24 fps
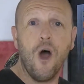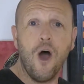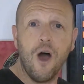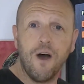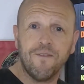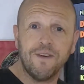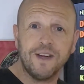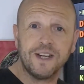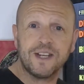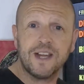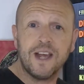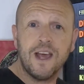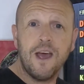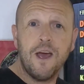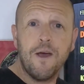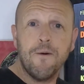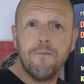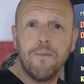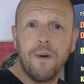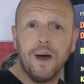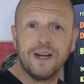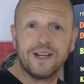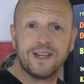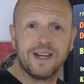of it,
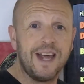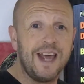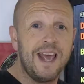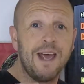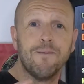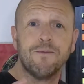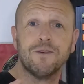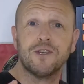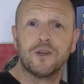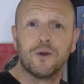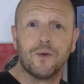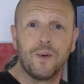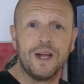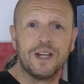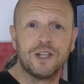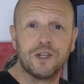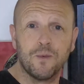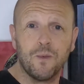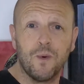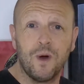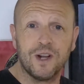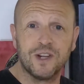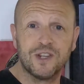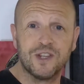but it was great
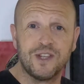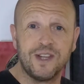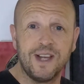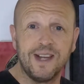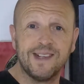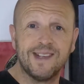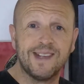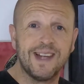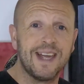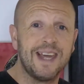to watch this.